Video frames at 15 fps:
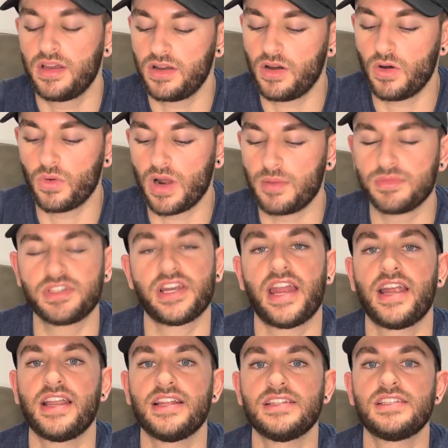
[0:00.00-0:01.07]
All I'm
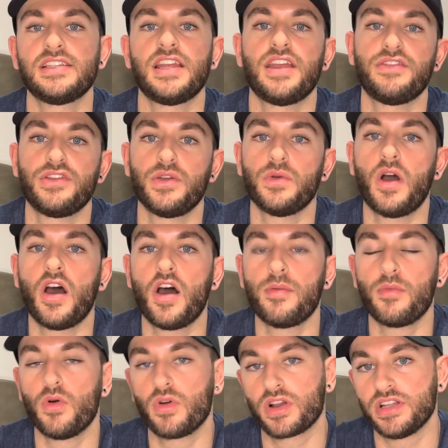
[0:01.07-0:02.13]
saying is, if you are
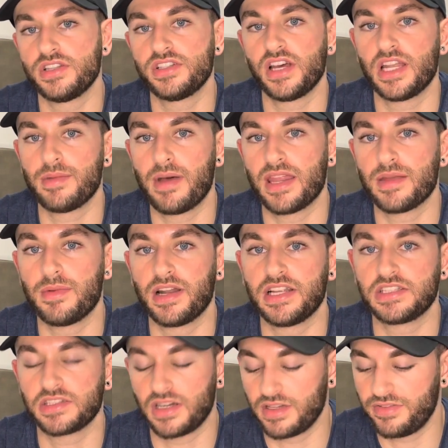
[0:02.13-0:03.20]
more concerned about the money
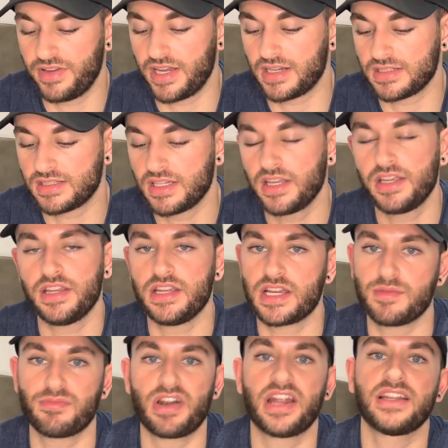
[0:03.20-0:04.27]
side of things, you
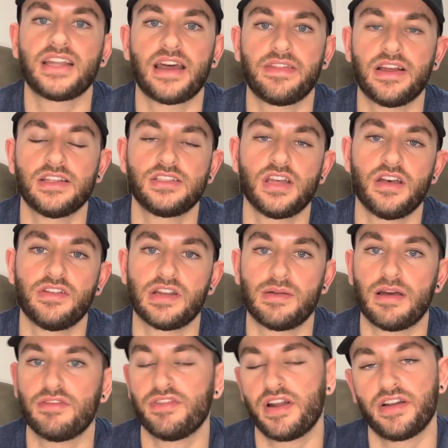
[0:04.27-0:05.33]
can break down that serving
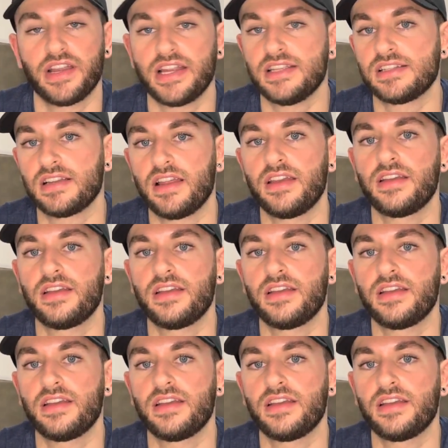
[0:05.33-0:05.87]
amount very easily.